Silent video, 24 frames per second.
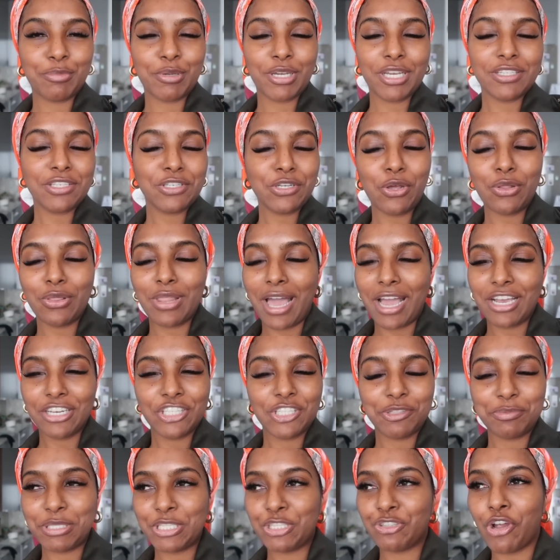because you know
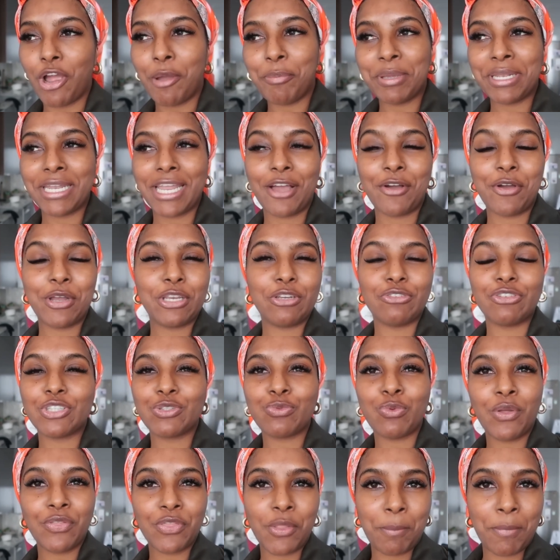lashes be dropping now and you just
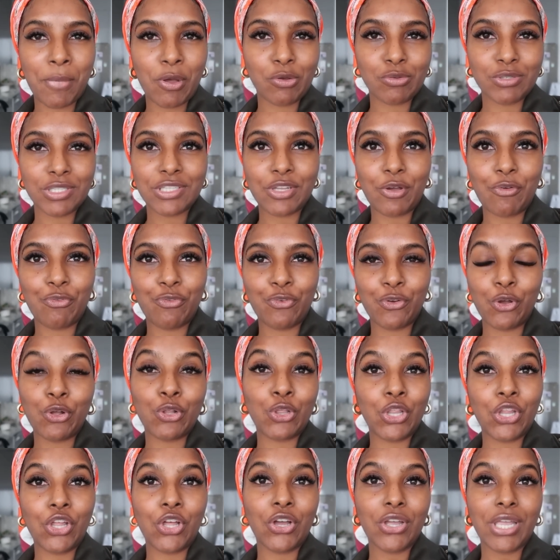want the most
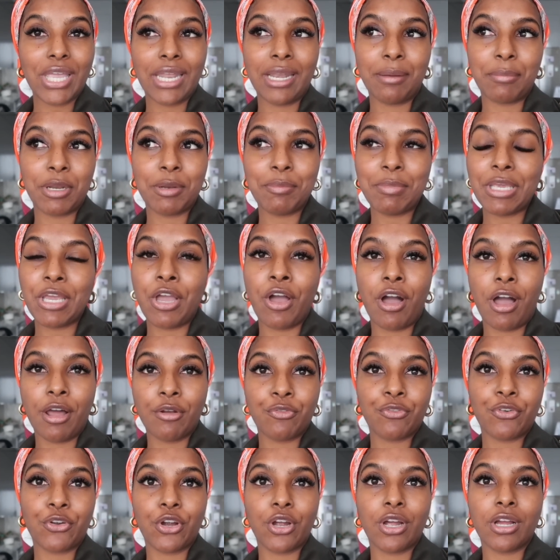full look, and I'm gonna be gone
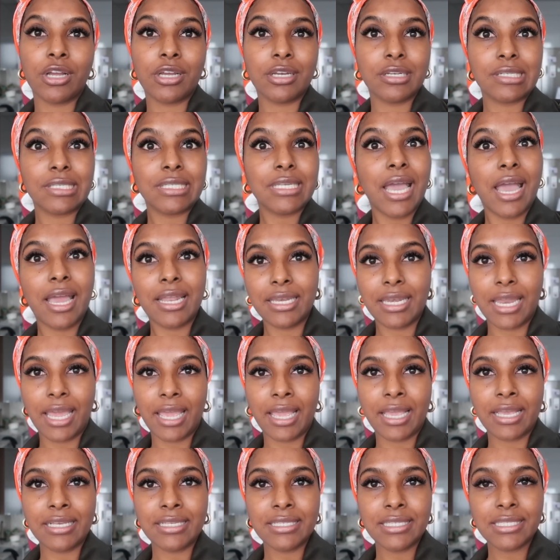for a good ten
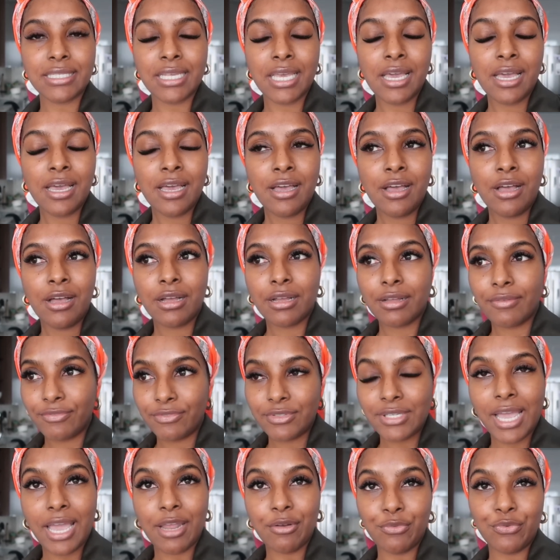days
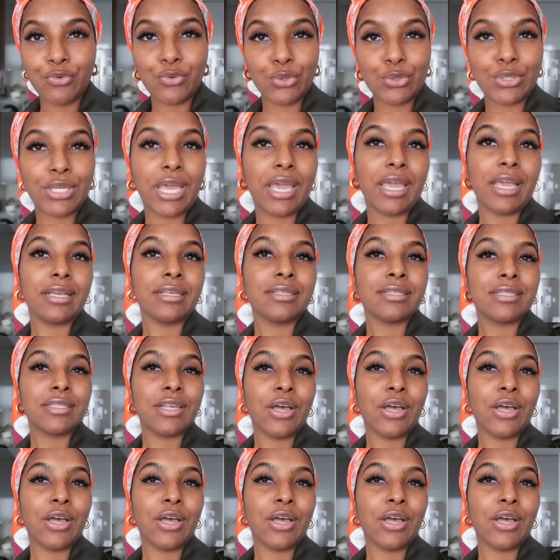ten full days.